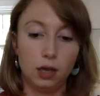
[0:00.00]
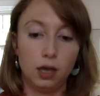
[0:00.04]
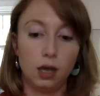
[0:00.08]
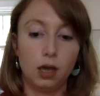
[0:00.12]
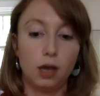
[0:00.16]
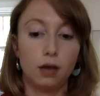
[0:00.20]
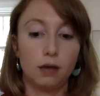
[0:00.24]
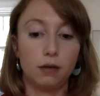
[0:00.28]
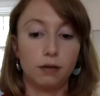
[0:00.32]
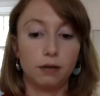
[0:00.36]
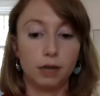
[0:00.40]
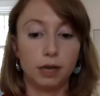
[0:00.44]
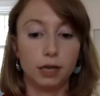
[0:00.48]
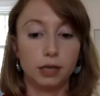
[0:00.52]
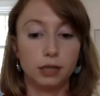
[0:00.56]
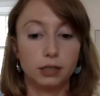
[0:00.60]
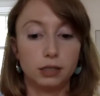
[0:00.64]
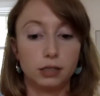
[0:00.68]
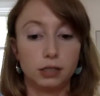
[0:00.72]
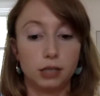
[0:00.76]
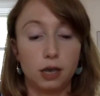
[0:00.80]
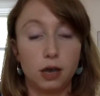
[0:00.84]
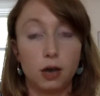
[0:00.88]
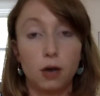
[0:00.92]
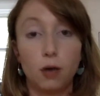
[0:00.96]
All right,
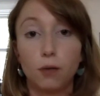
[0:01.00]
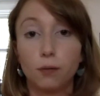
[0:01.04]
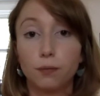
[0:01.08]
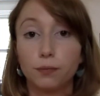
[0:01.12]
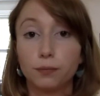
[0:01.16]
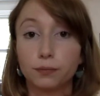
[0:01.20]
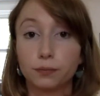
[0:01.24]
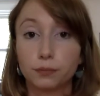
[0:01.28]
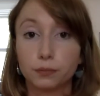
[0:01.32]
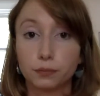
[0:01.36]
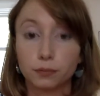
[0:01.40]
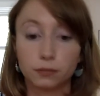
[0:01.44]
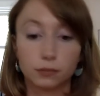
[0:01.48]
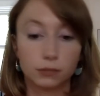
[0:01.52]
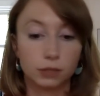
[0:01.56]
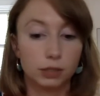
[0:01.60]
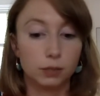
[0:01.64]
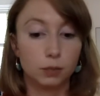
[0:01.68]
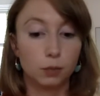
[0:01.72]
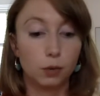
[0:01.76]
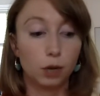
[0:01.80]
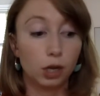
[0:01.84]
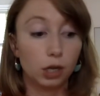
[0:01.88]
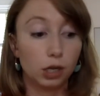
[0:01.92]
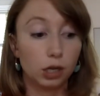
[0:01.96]
so
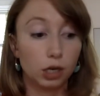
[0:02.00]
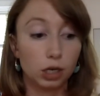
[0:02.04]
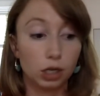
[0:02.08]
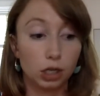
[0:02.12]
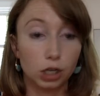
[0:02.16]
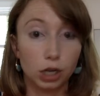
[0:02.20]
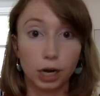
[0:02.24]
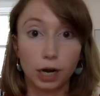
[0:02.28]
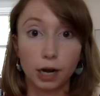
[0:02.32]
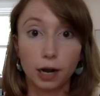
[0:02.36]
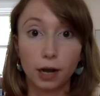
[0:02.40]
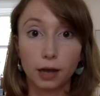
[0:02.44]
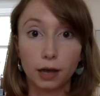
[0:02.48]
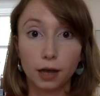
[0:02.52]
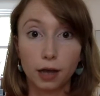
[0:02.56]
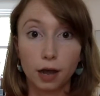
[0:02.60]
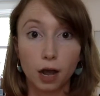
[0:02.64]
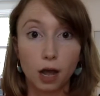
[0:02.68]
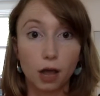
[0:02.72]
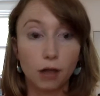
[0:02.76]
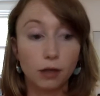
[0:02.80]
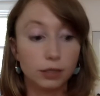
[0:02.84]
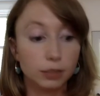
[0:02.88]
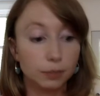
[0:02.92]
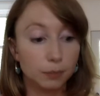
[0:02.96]
spoiler alert, I got
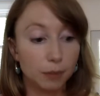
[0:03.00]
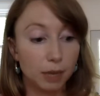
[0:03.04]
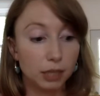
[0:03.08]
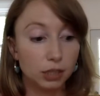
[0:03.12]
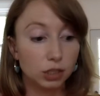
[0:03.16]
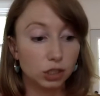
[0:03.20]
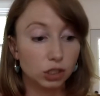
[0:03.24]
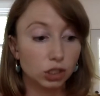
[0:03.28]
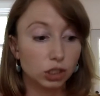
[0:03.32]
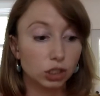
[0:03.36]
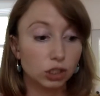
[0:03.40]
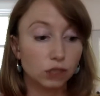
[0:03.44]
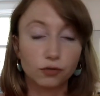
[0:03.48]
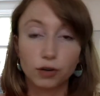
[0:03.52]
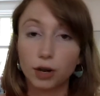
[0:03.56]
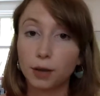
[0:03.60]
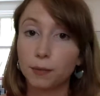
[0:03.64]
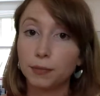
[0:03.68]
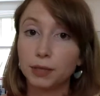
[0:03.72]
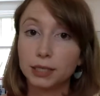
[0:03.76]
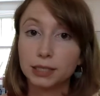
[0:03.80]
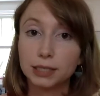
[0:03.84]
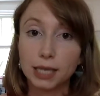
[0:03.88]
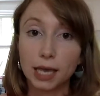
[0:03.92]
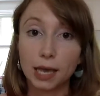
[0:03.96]
all these pencils
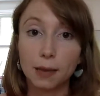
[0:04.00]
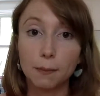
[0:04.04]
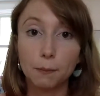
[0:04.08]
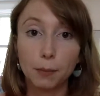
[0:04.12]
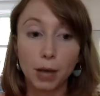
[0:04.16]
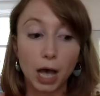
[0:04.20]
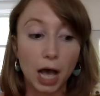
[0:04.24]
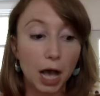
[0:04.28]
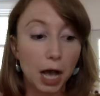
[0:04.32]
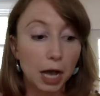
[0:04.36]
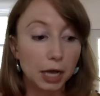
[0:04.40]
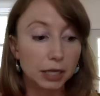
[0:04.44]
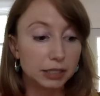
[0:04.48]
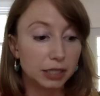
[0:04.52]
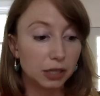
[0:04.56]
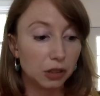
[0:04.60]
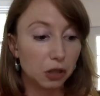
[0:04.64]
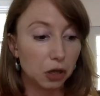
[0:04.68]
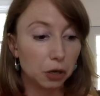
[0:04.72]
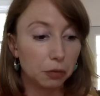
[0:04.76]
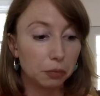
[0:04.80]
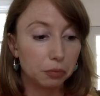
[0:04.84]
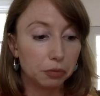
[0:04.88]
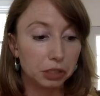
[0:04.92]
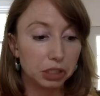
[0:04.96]
from the same box and
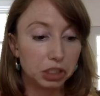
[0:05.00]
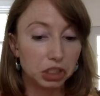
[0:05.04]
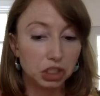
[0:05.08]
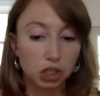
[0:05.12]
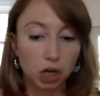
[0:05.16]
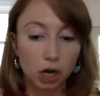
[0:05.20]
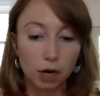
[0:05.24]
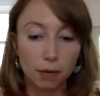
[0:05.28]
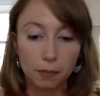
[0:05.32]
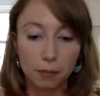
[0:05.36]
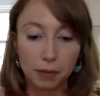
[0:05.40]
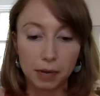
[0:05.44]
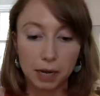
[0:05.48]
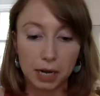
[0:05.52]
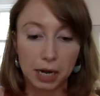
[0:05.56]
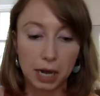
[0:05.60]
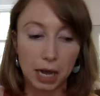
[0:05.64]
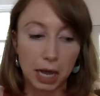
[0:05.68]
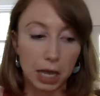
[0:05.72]
they're pre-sharpened,